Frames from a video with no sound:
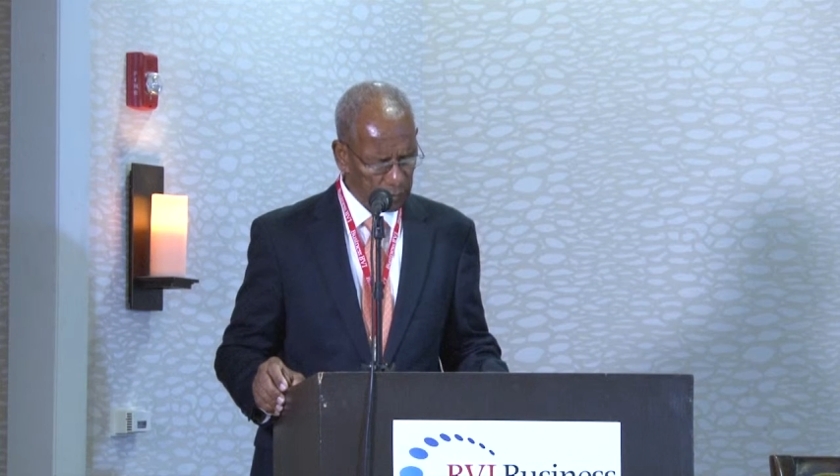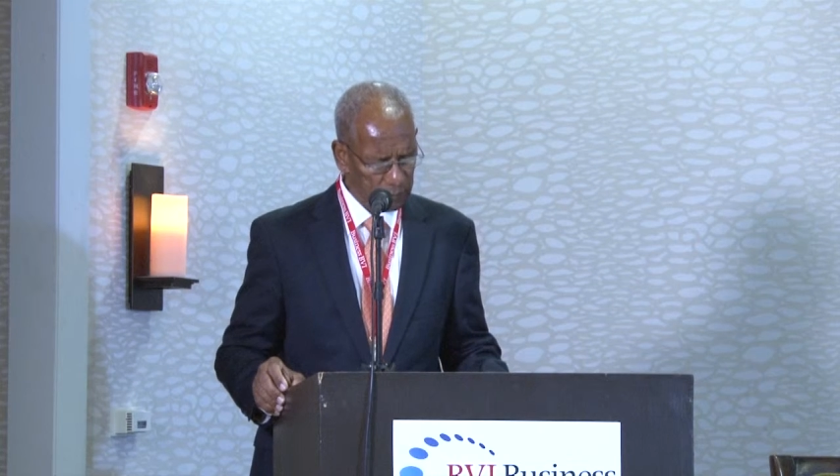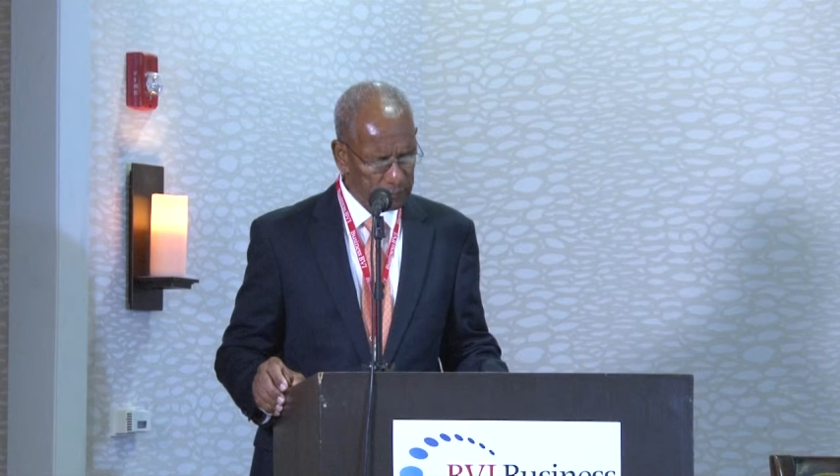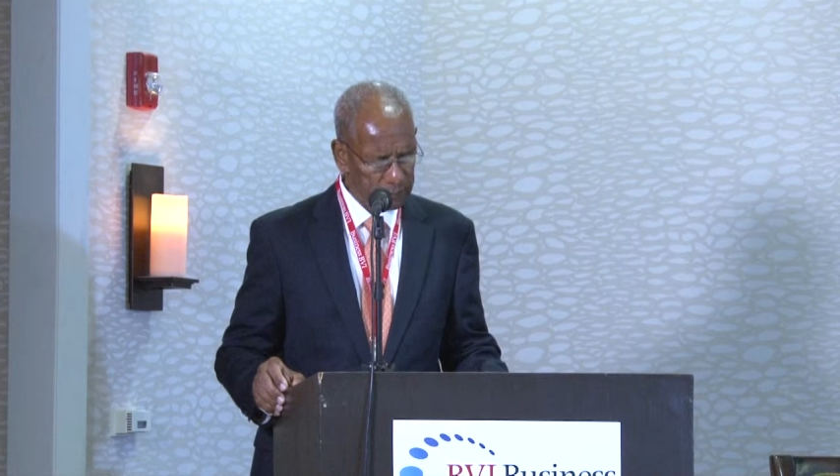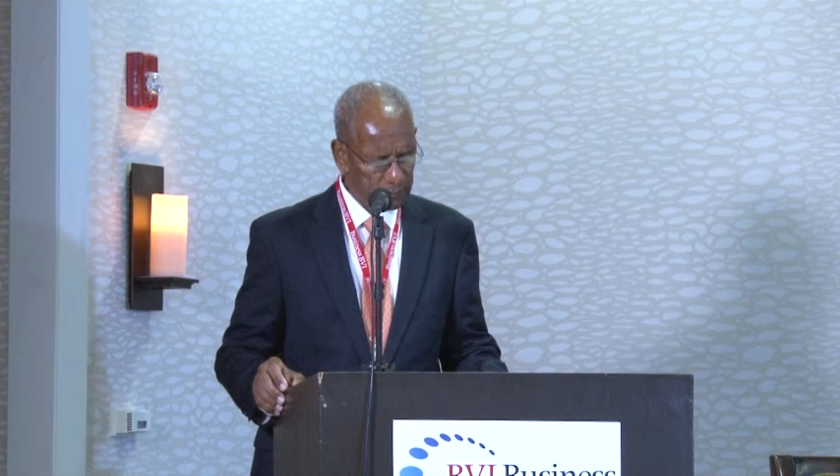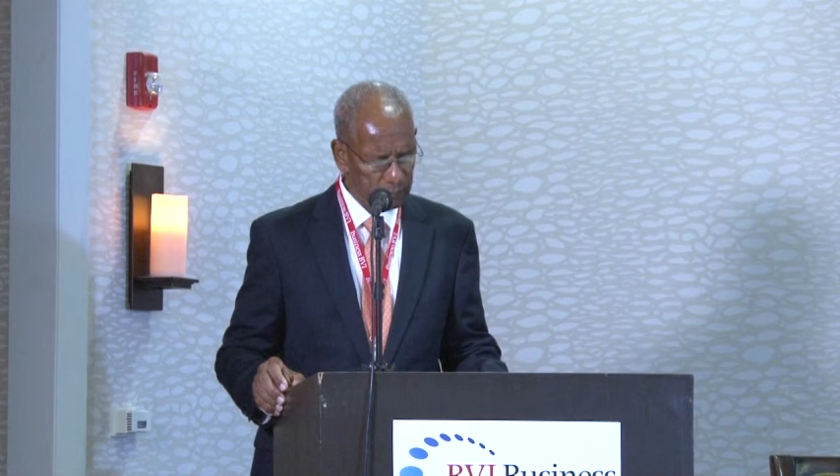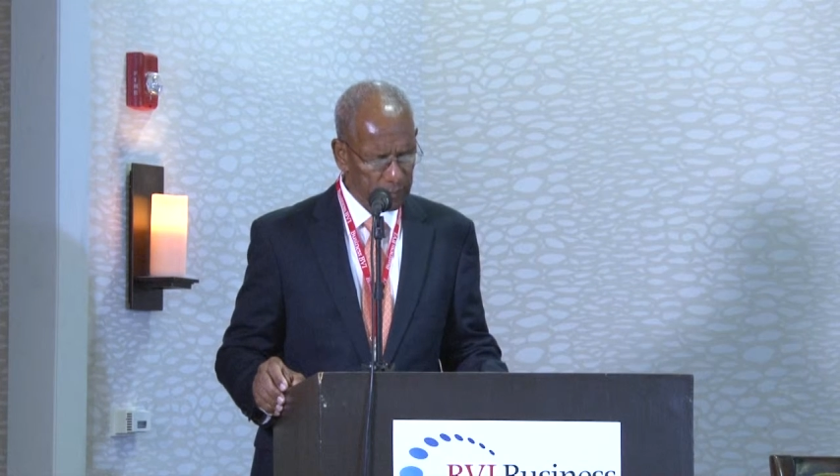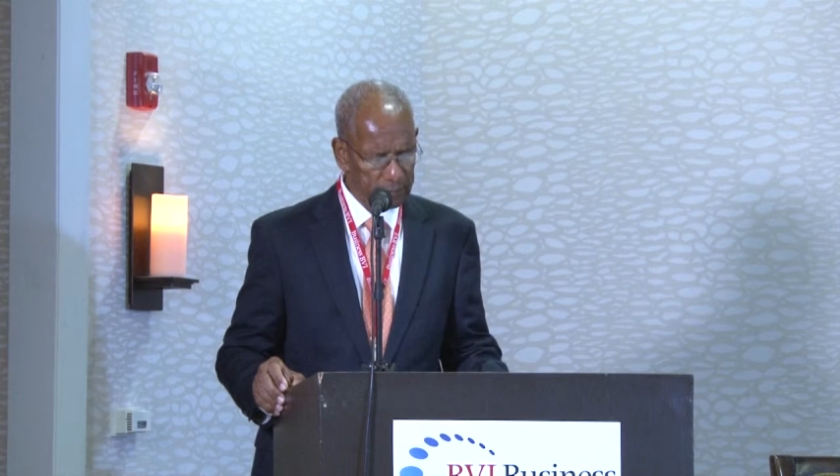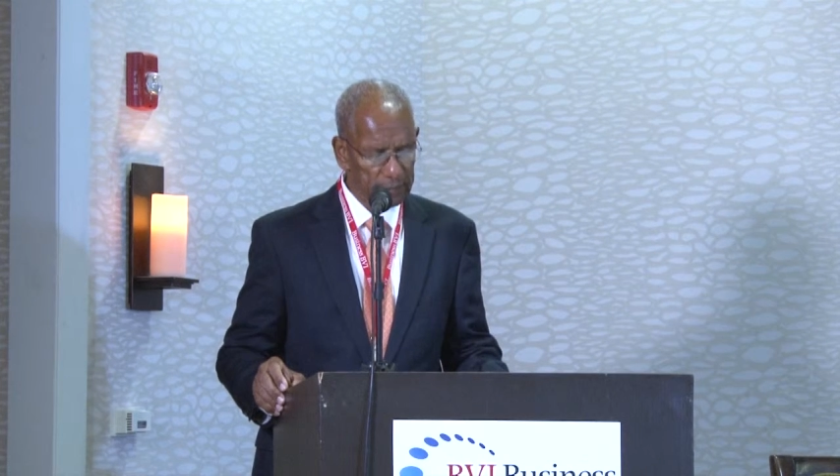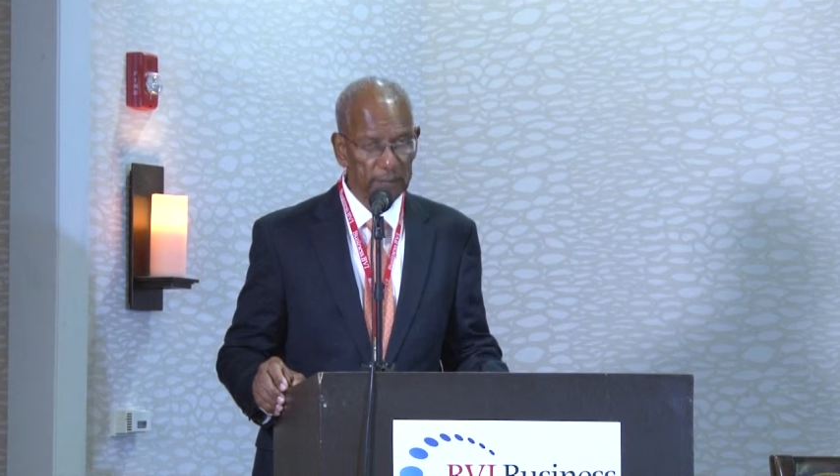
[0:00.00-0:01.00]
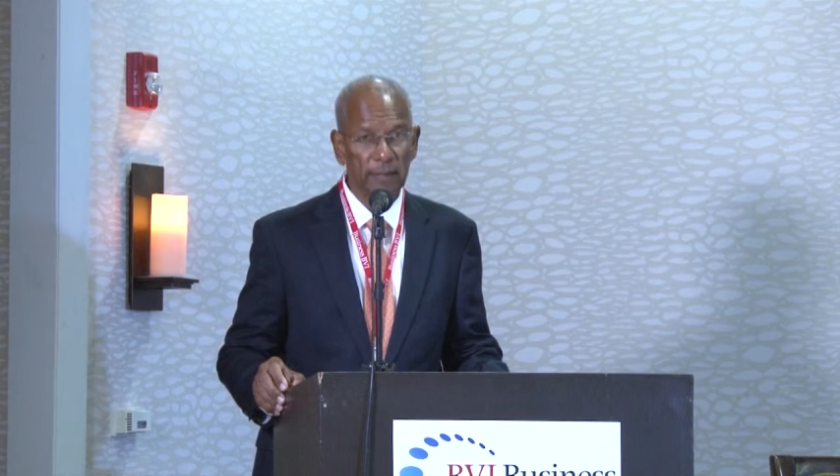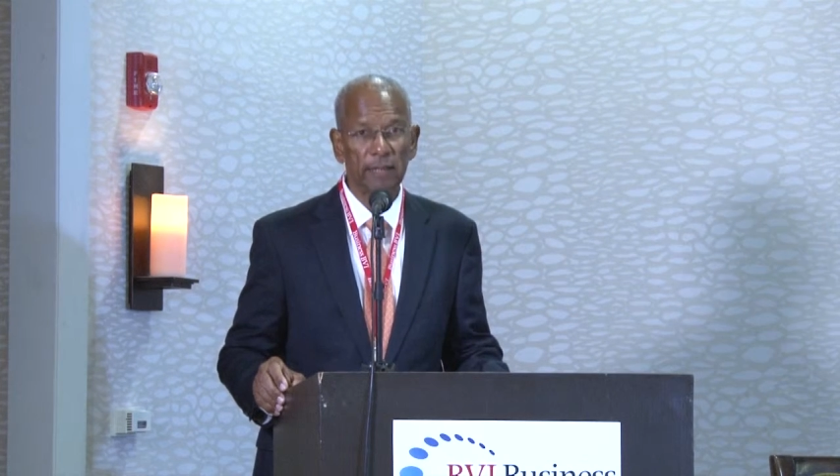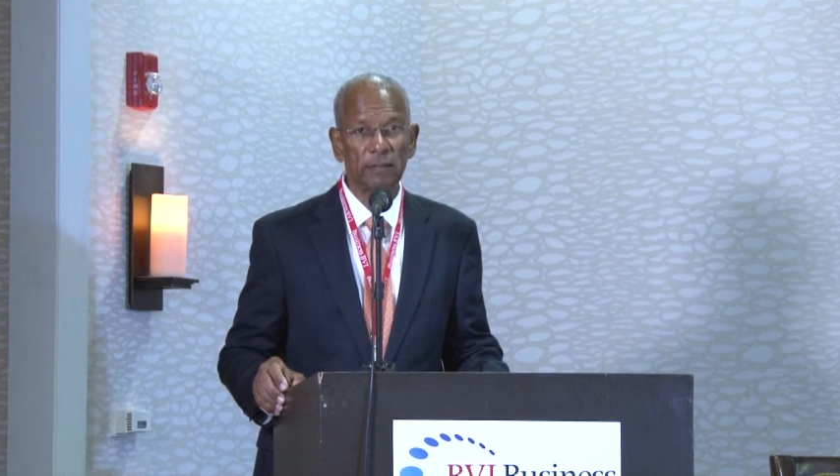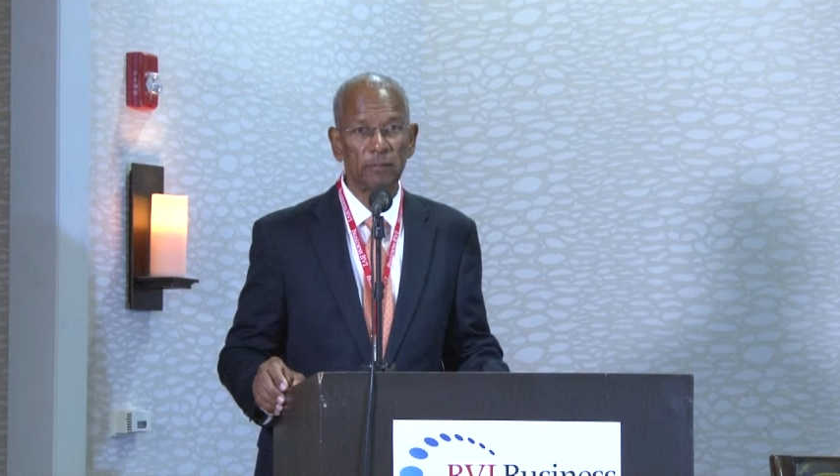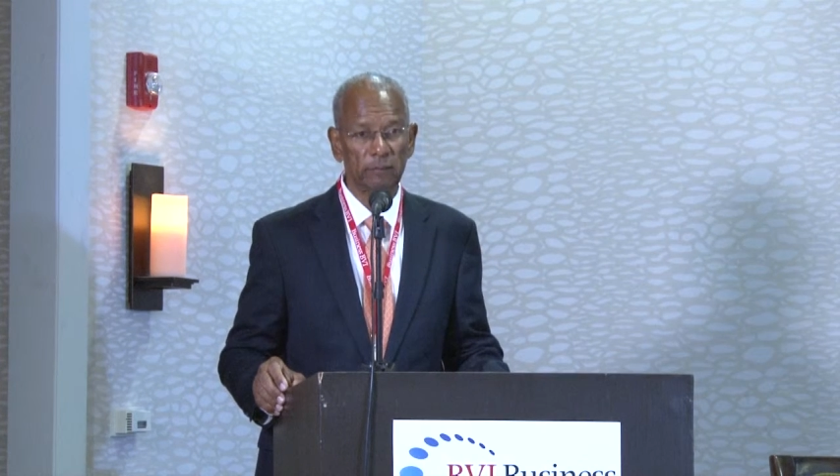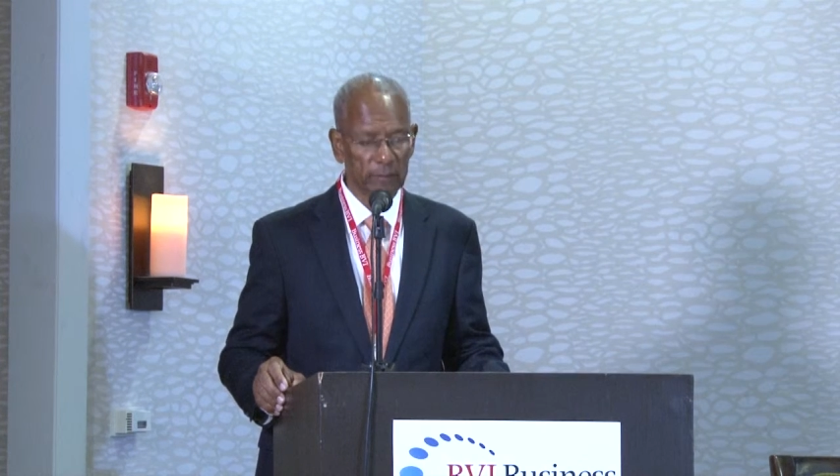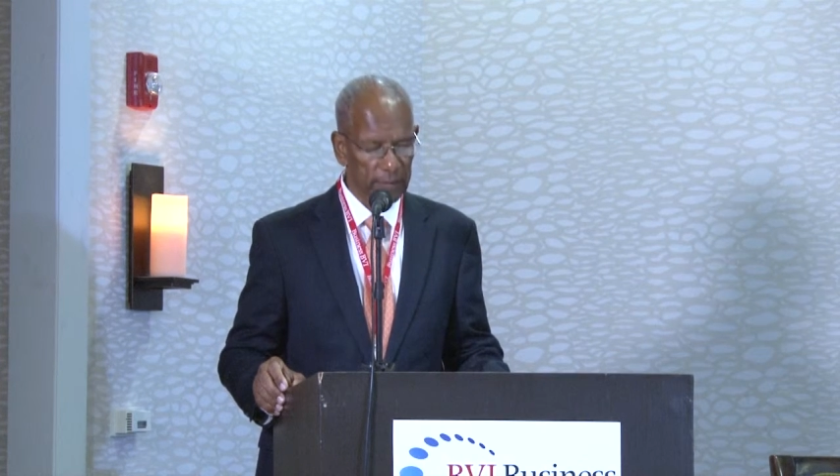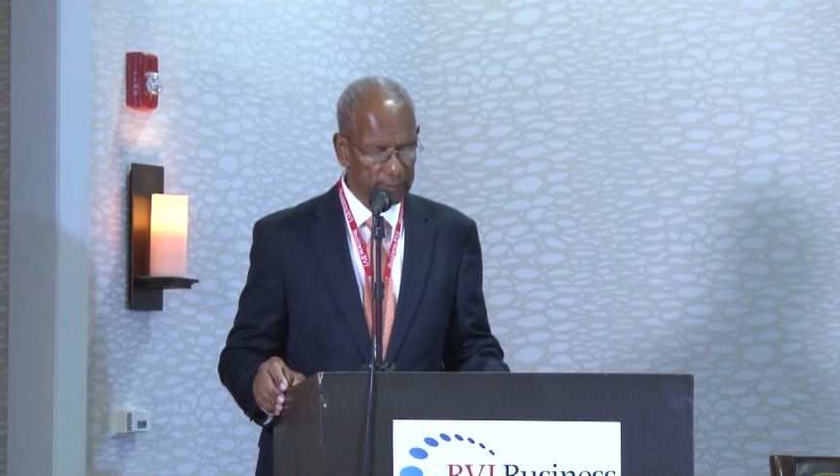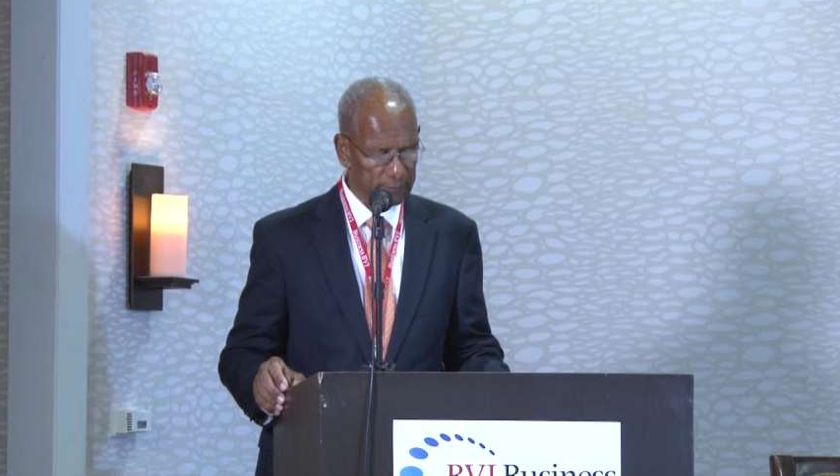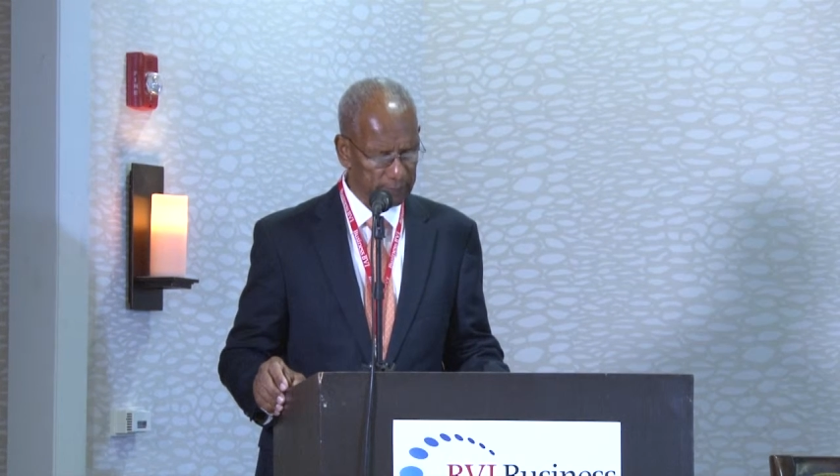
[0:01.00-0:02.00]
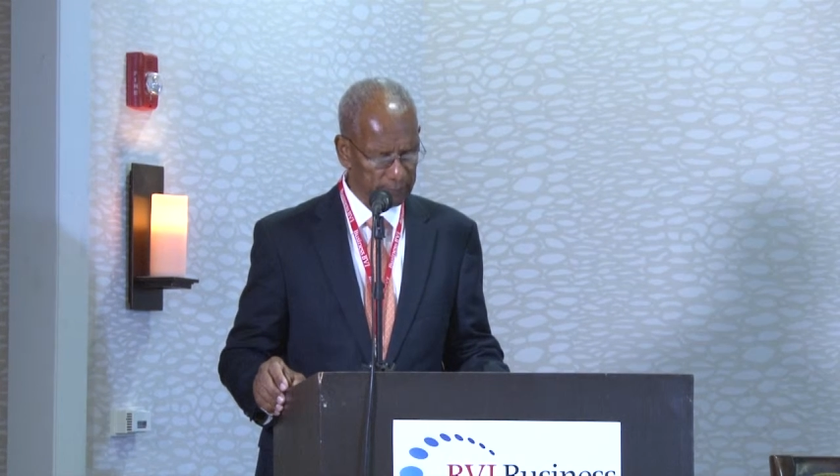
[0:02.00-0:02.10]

Thomas, St. Martin, and the BVI.